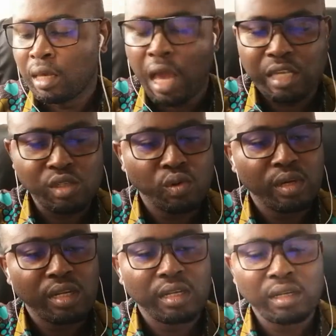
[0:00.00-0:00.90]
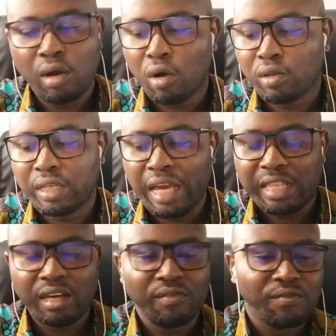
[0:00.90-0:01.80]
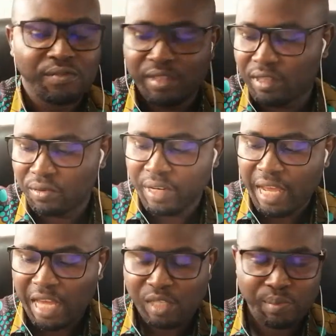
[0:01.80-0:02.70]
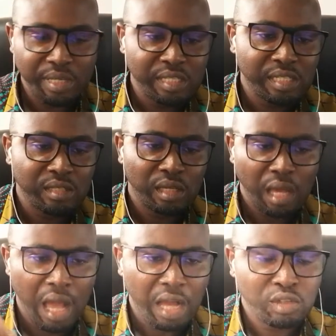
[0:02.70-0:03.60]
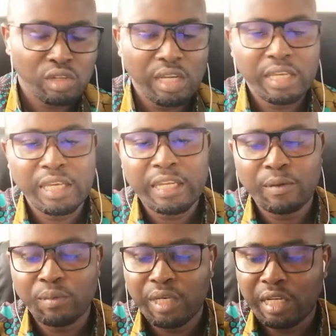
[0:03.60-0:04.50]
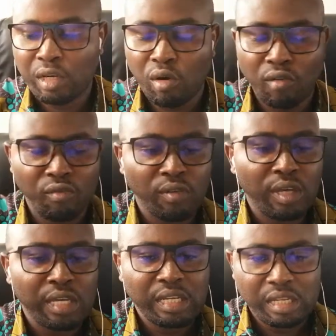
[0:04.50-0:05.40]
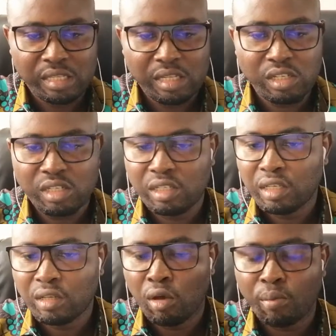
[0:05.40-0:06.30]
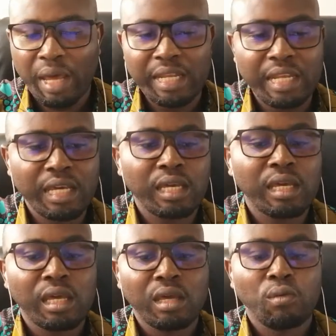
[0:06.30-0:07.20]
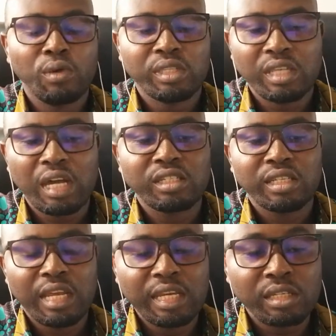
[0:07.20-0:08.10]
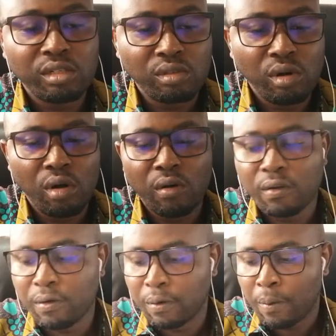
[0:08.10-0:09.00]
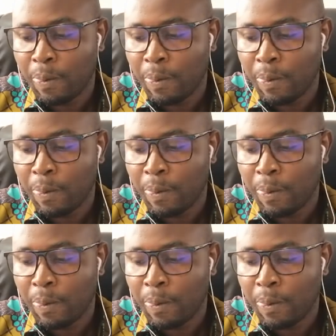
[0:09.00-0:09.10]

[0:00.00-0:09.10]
answering all the other 3 aspects. Actually, in the beginning of the session on Monday, we touched a little on